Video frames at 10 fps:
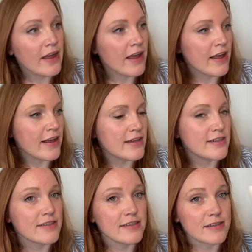and
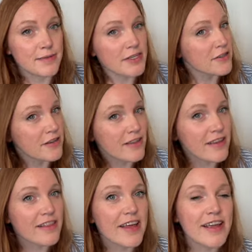just make sure that
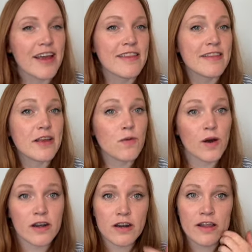they like it and that they
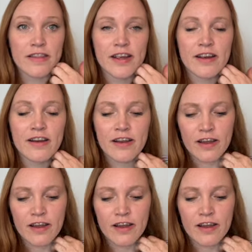want it on there.